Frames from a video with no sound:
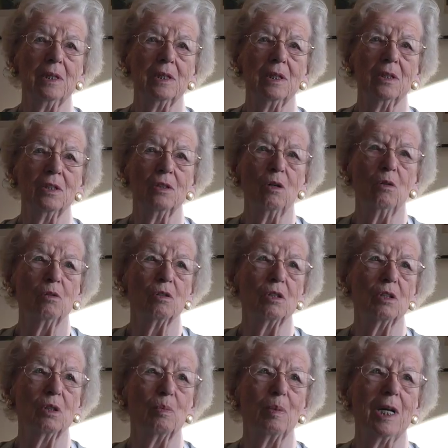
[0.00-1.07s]

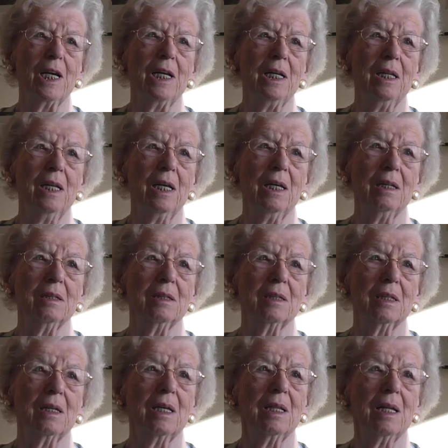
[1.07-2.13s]
soldiers' playthings,
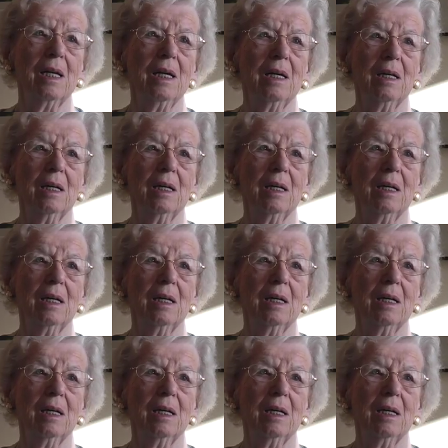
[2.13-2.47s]
I think.